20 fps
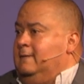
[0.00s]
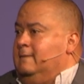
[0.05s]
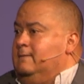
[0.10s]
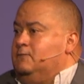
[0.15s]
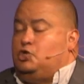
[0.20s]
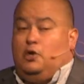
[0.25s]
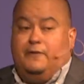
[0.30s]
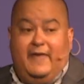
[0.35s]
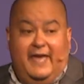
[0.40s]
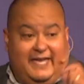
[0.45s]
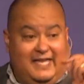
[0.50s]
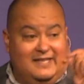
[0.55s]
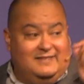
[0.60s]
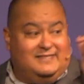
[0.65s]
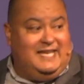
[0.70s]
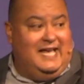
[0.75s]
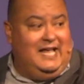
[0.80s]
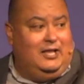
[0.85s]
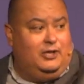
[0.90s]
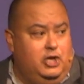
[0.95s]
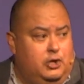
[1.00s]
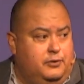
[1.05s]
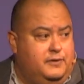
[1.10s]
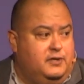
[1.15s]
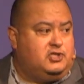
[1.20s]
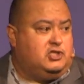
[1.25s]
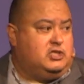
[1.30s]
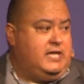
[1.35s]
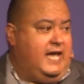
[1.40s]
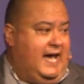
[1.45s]
So they can tell you the
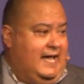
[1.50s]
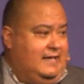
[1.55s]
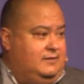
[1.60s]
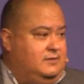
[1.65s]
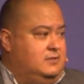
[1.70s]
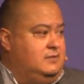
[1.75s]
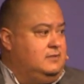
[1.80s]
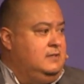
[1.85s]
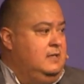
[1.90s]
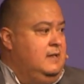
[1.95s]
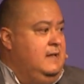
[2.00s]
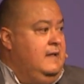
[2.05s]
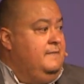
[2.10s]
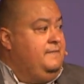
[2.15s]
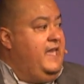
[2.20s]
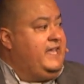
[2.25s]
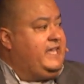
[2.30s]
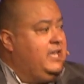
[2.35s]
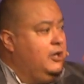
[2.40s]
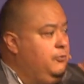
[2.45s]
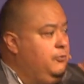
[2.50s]
stats, they can